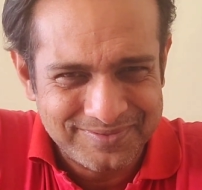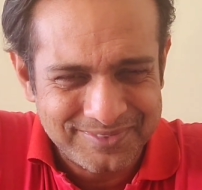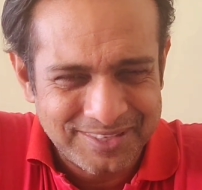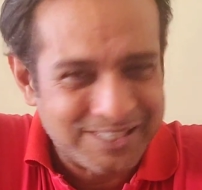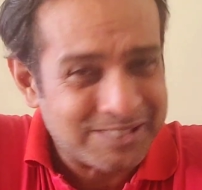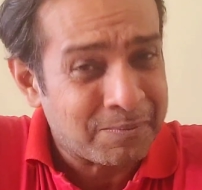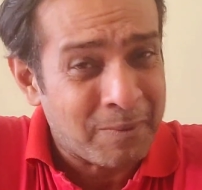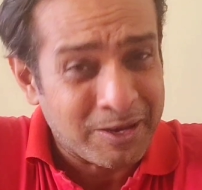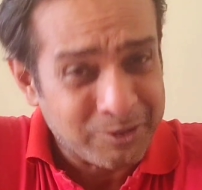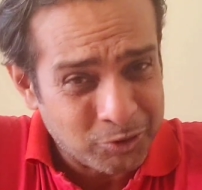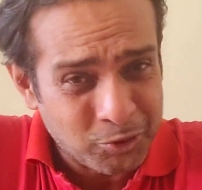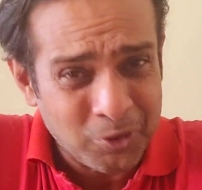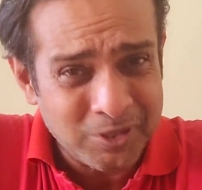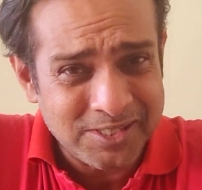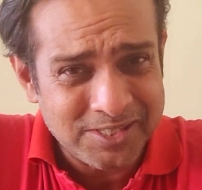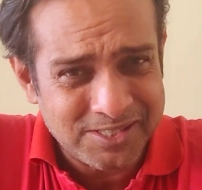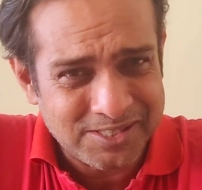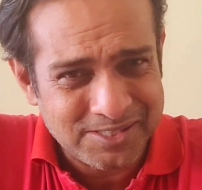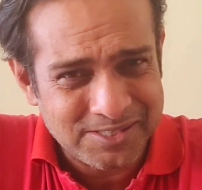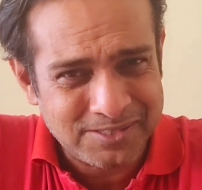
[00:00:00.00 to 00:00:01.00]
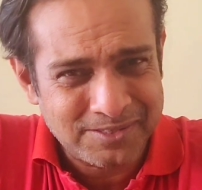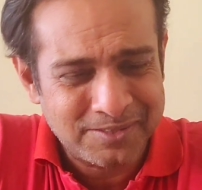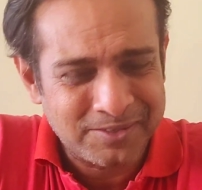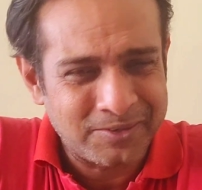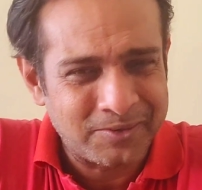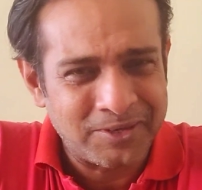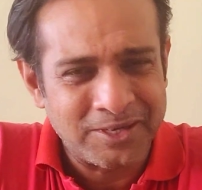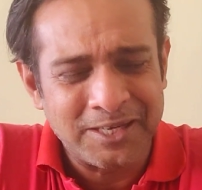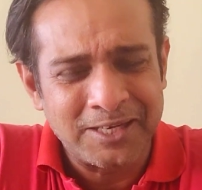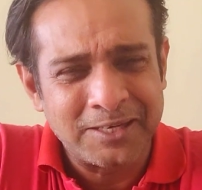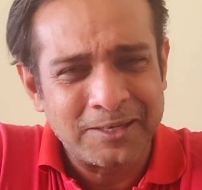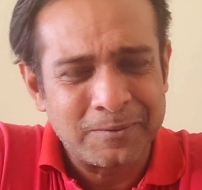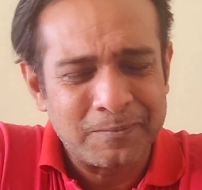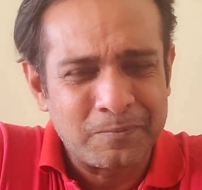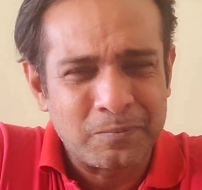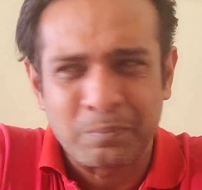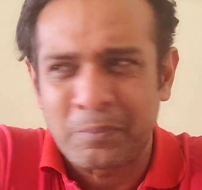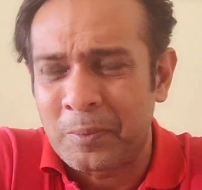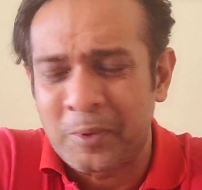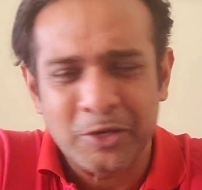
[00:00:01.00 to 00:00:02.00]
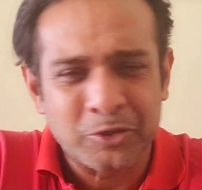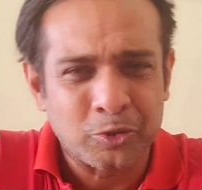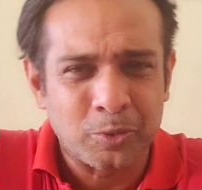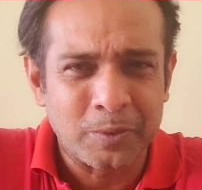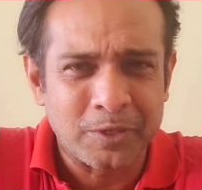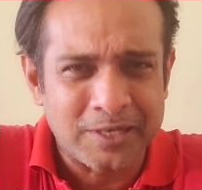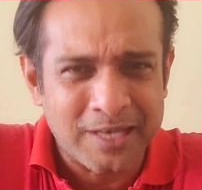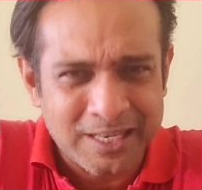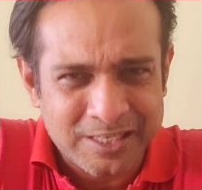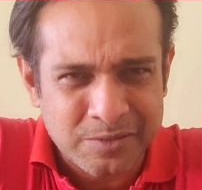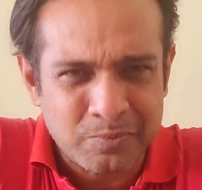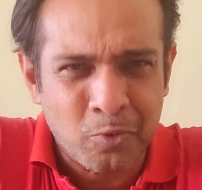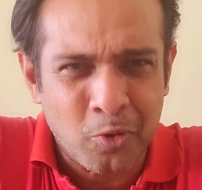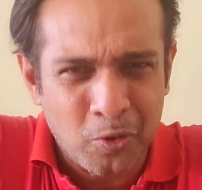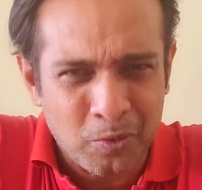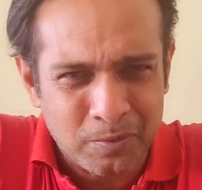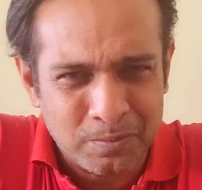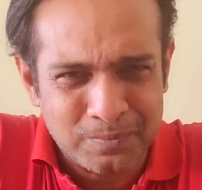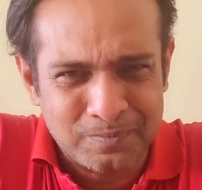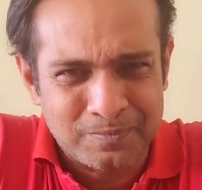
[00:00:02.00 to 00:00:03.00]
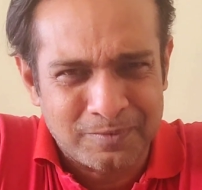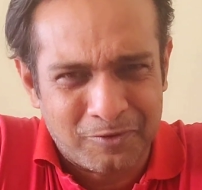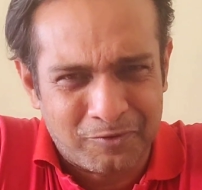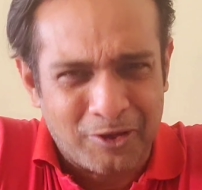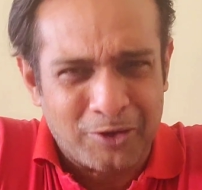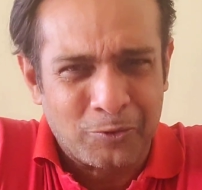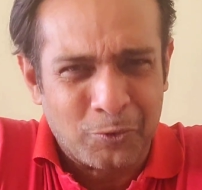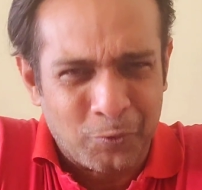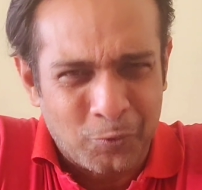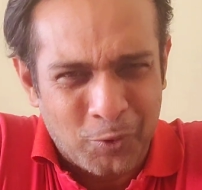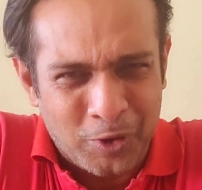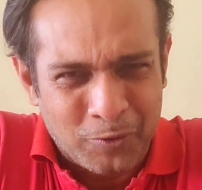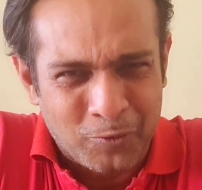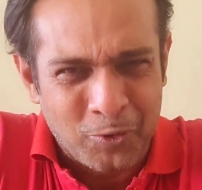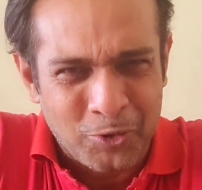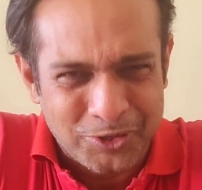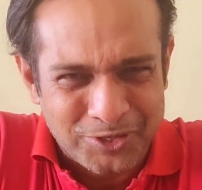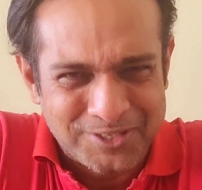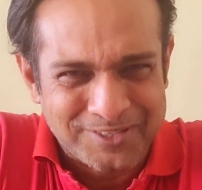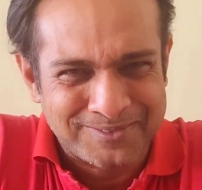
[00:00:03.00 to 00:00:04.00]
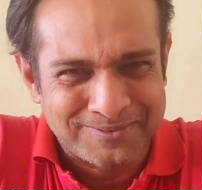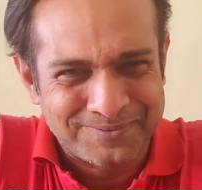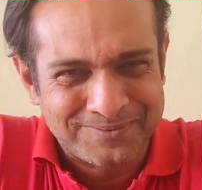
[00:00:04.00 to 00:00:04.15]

It's my choice, really. Maybe I should be taxed more if I don't want to vote.